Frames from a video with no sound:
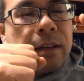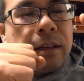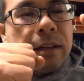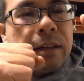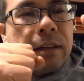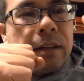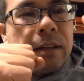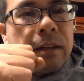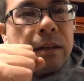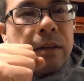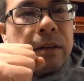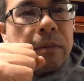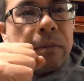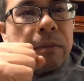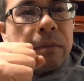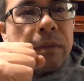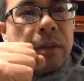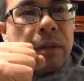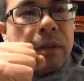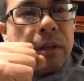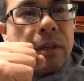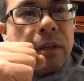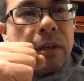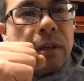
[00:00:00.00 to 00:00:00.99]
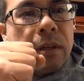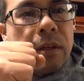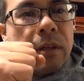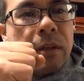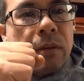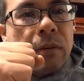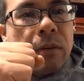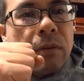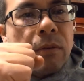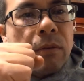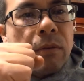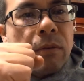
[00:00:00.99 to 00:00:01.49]
Um,
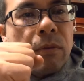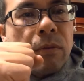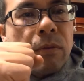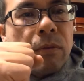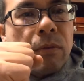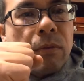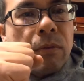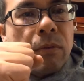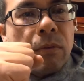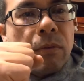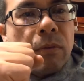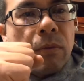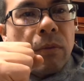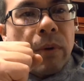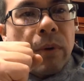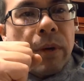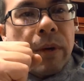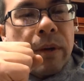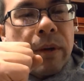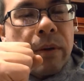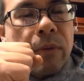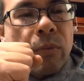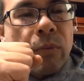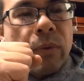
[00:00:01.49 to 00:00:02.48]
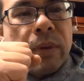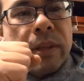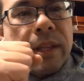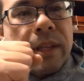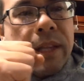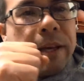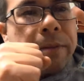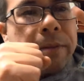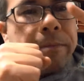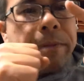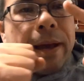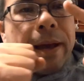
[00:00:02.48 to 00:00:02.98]
when when
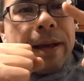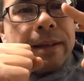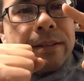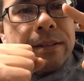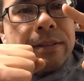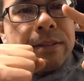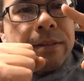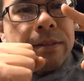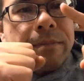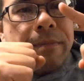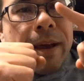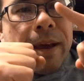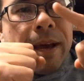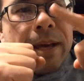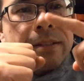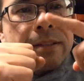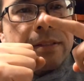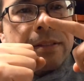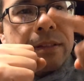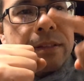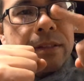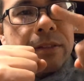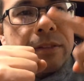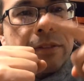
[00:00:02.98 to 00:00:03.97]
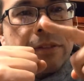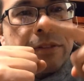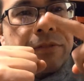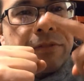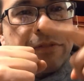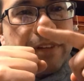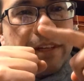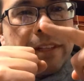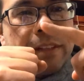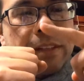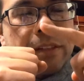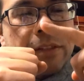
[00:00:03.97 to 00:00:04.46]
light passes a mass, it'll
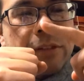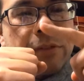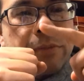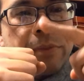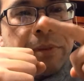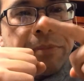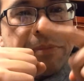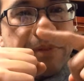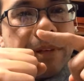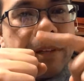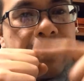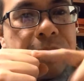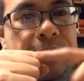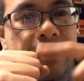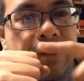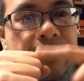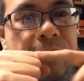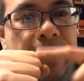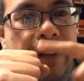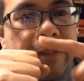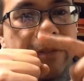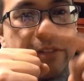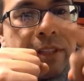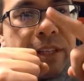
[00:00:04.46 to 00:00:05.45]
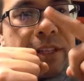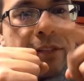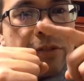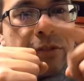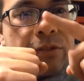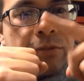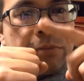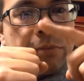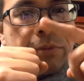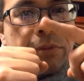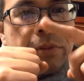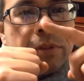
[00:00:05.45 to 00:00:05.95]
deflect a little bit because of the
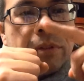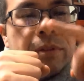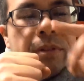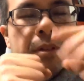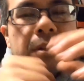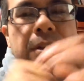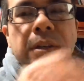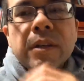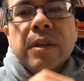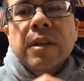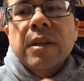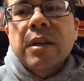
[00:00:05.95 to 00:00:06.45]
gravitational pull.